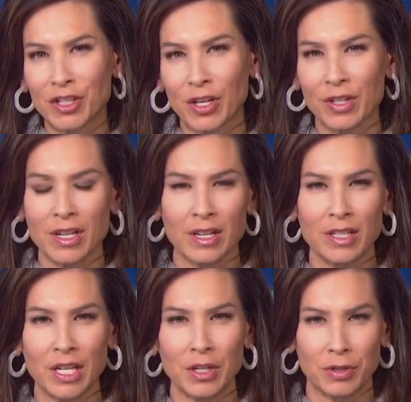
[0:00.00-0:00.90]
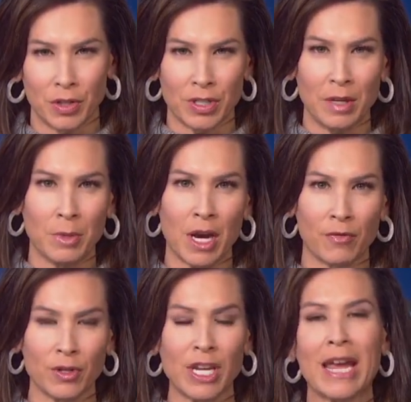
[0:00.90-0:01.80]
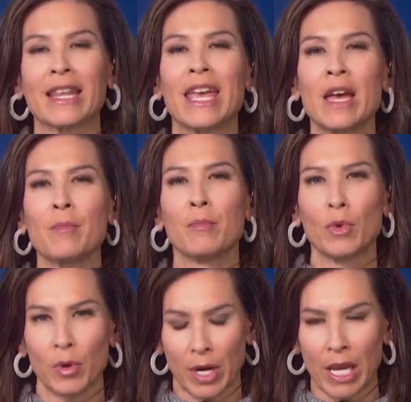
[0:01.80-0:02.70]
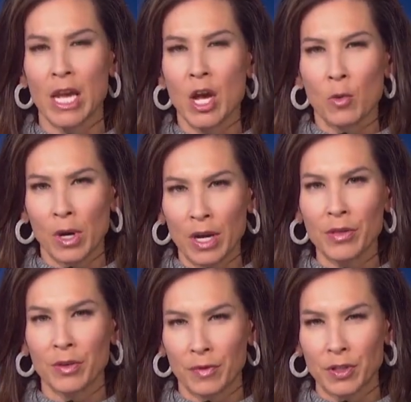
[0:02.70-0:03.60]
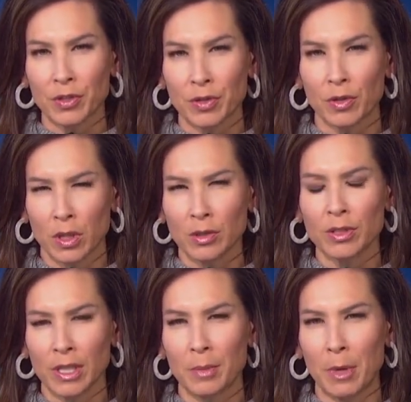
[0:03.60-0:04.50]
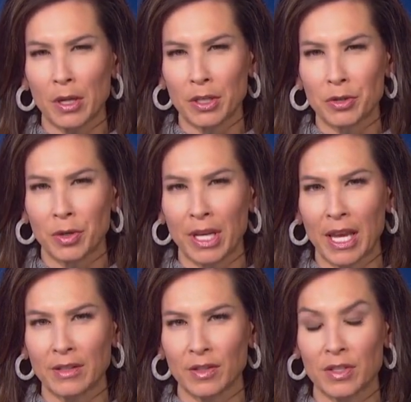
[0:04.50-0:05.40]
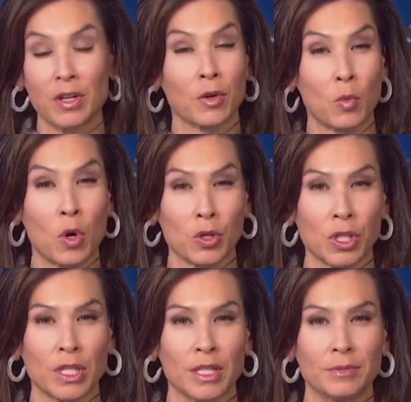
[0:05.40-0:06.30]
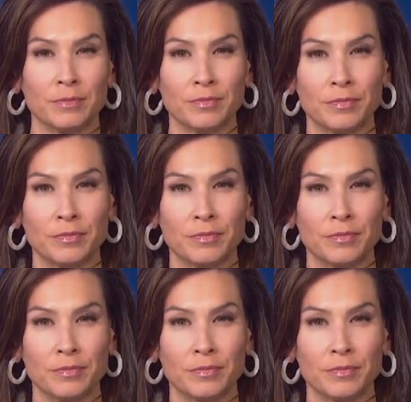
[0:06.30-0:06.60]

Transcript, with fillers: Sheldon continues our team coverage at Camp Murray, where health officials are closely monitoring cases here in Washington.